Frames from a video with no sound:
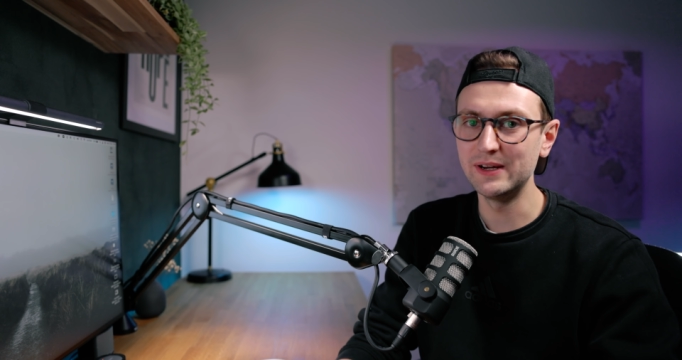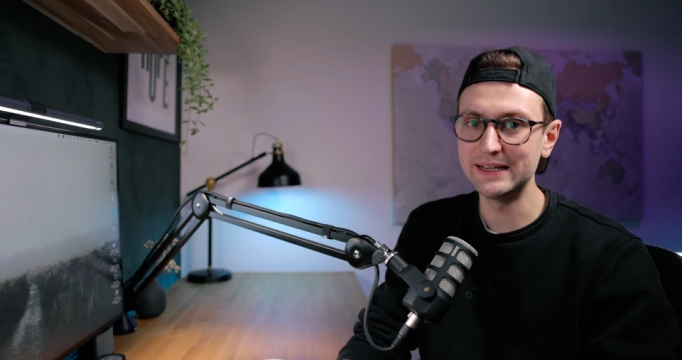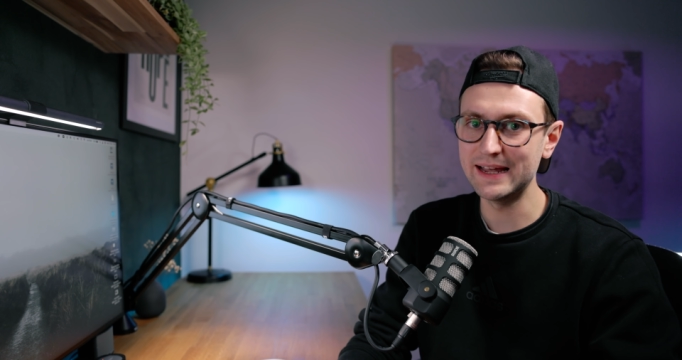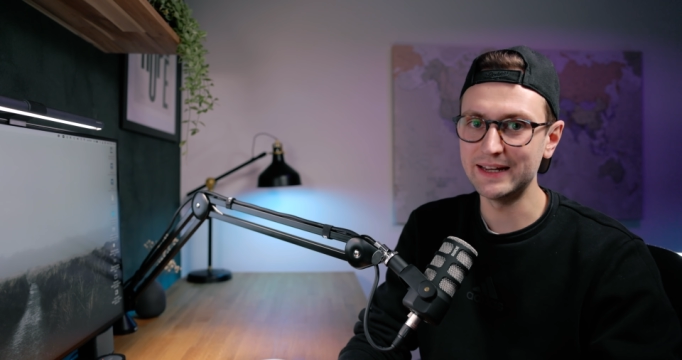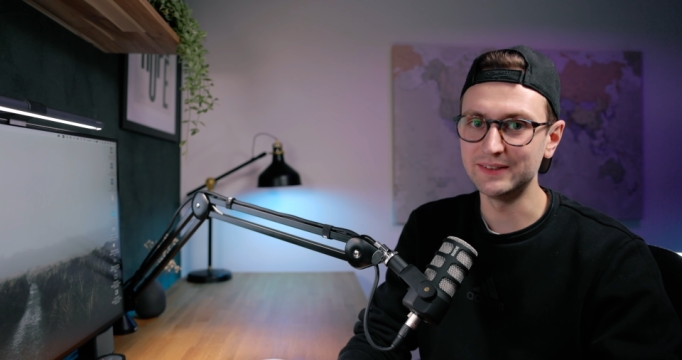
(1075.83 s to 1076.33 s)

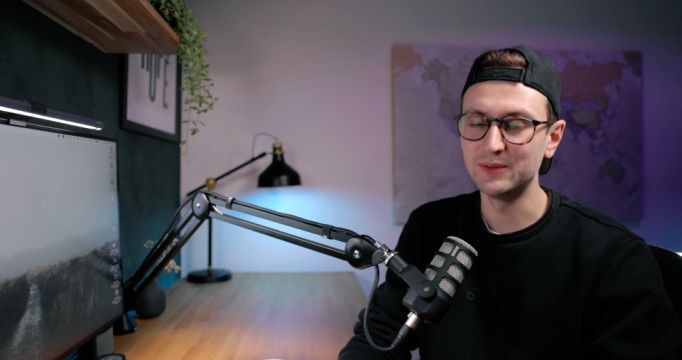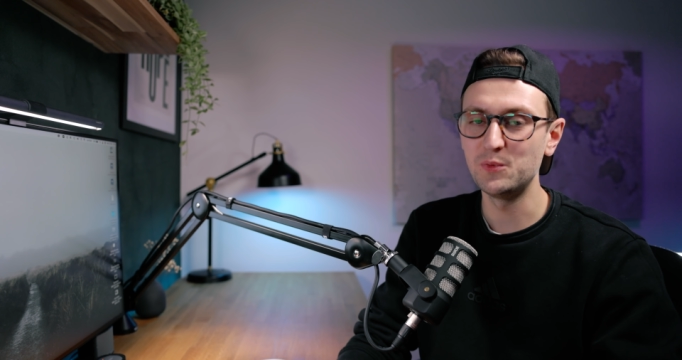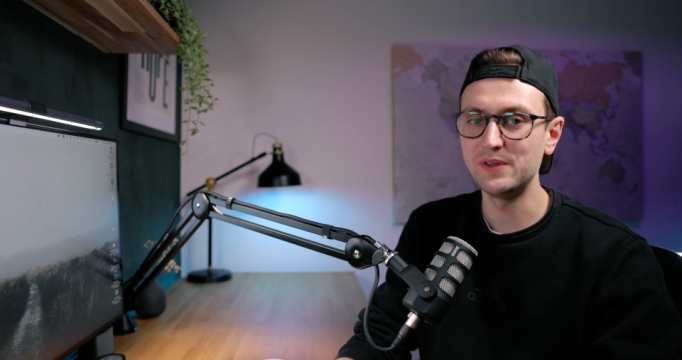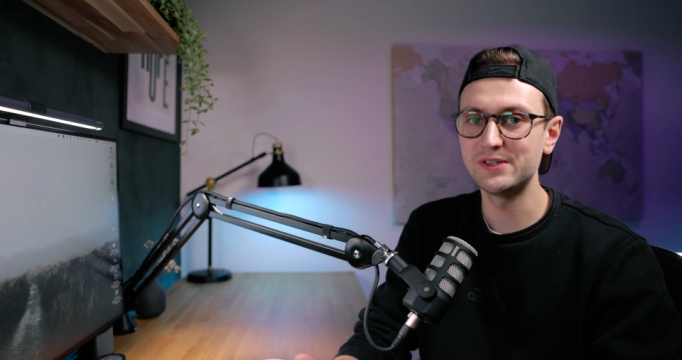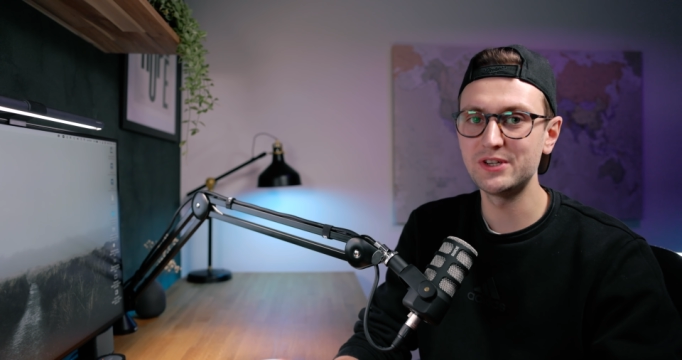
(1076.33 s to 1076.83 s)
again
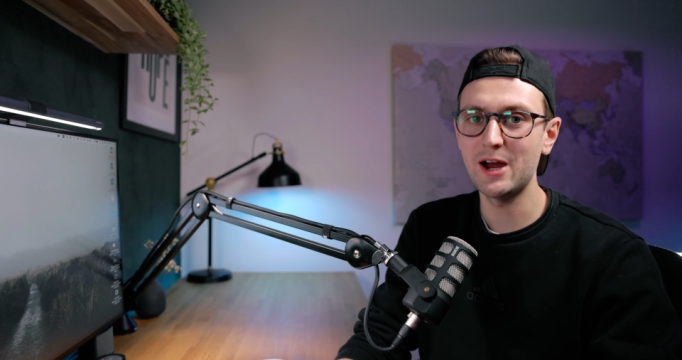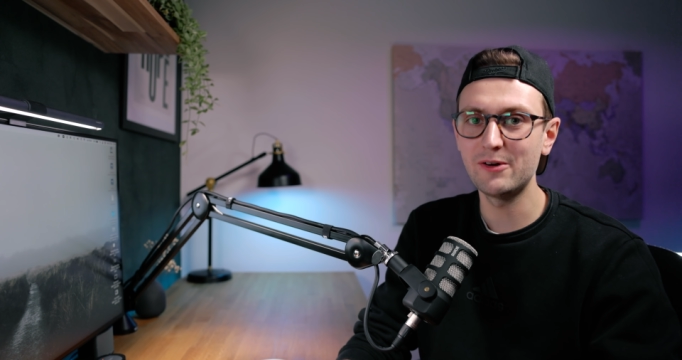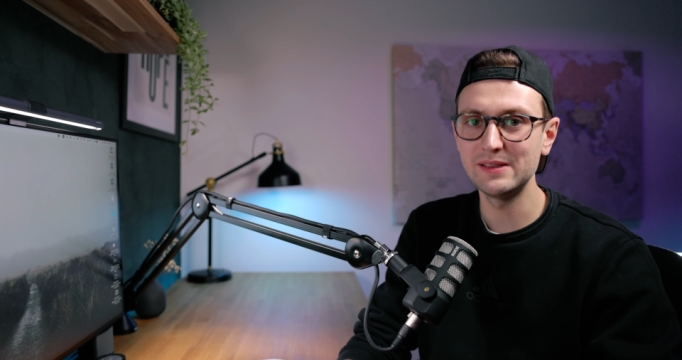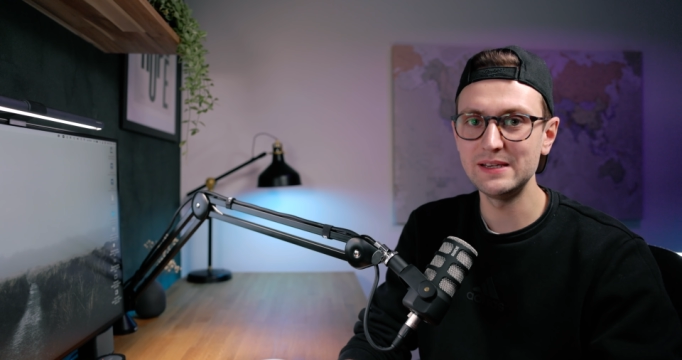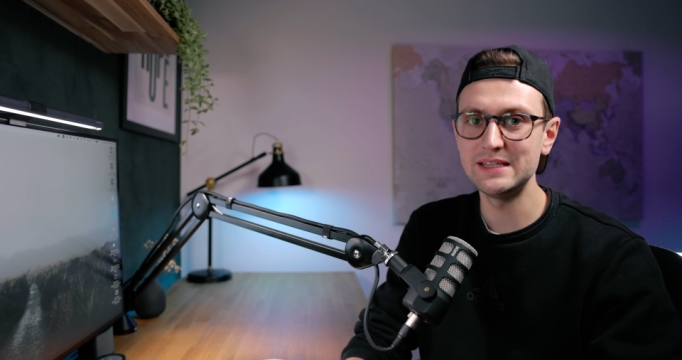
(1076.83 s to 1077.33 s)
with
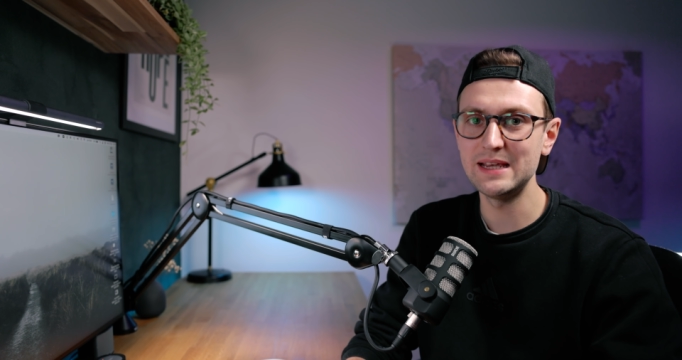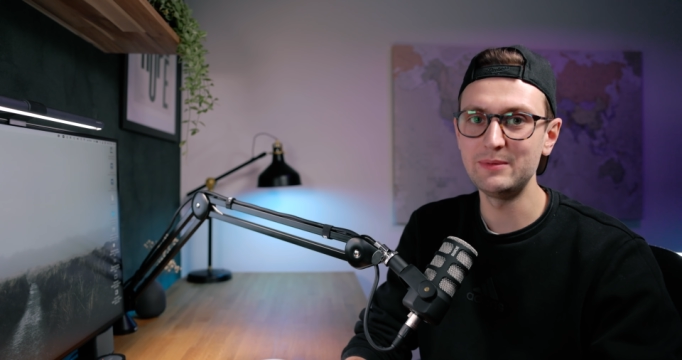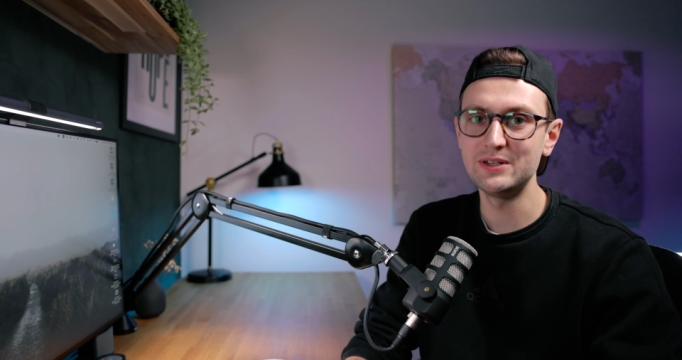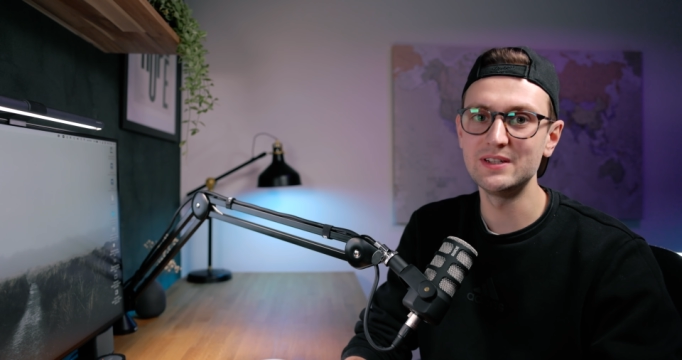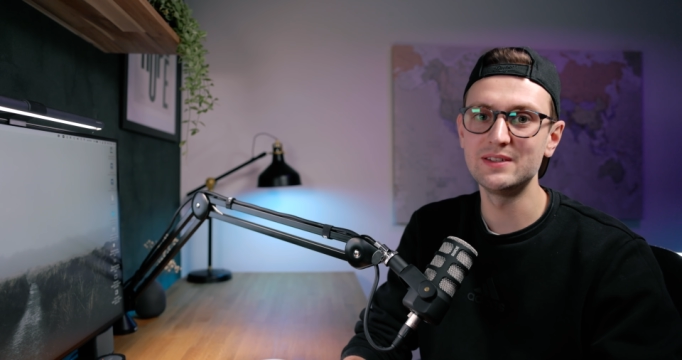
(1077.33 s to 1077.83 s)
sharing these
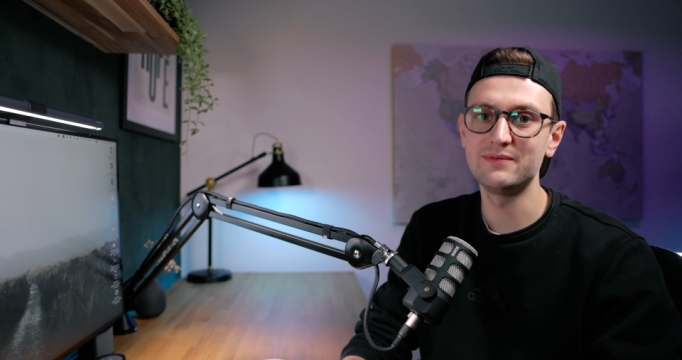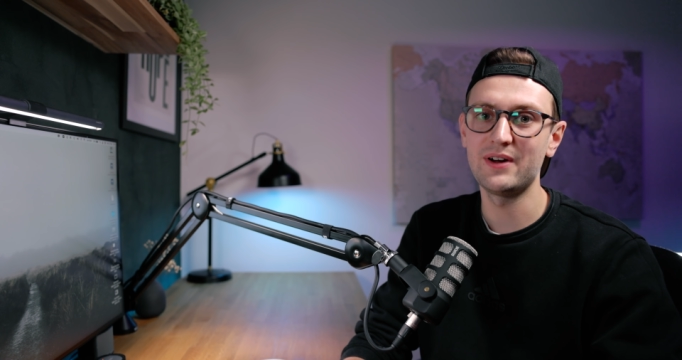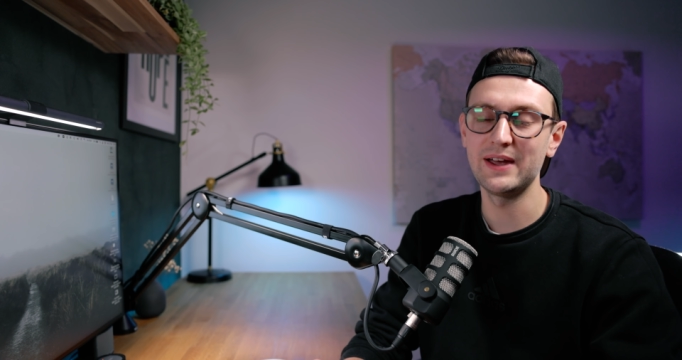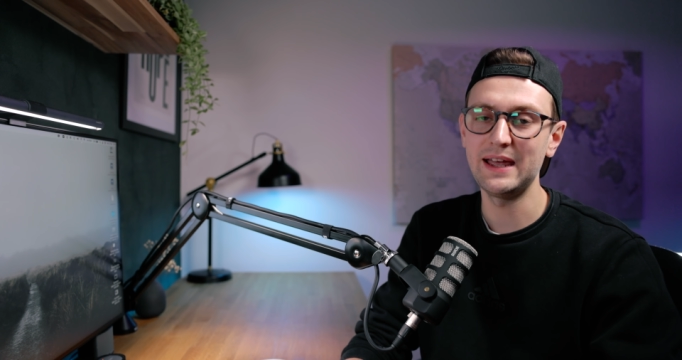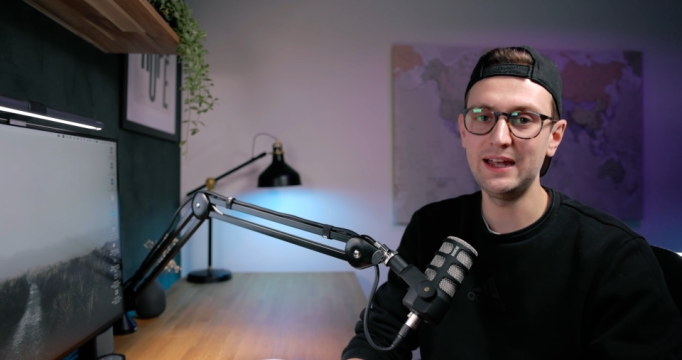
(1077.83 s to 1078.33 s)
images
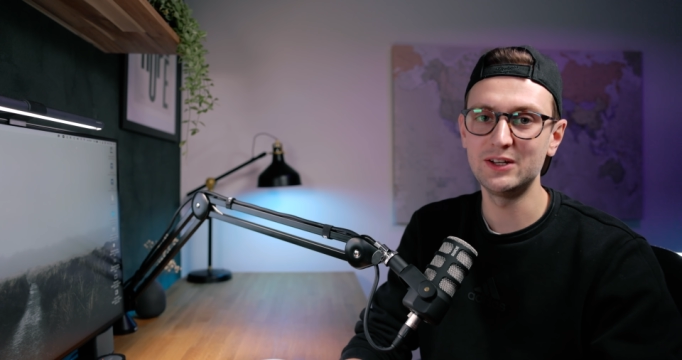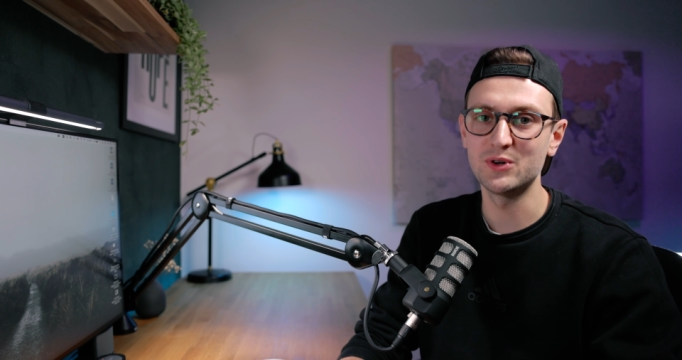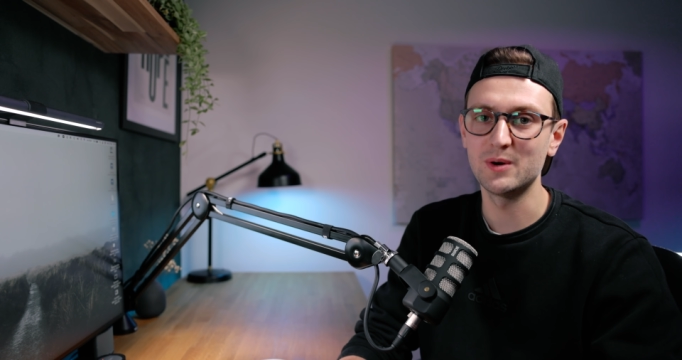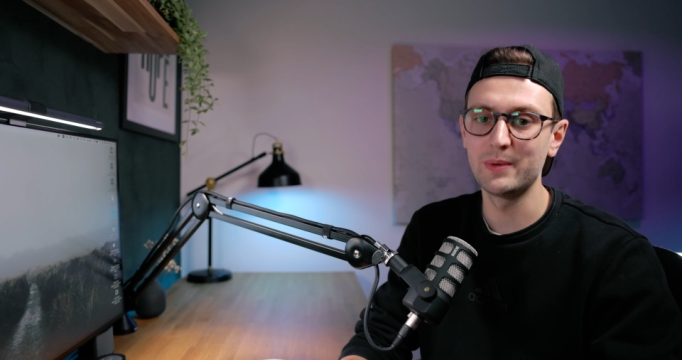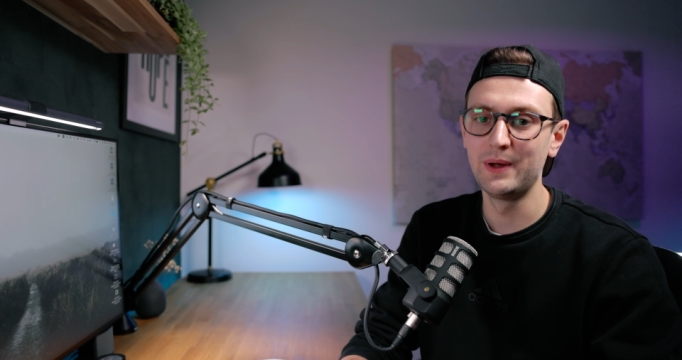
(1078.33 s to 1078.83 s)
via
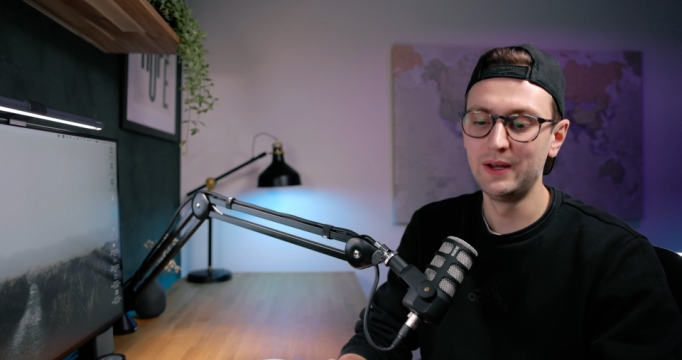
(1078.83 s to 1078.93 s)
AirDrop.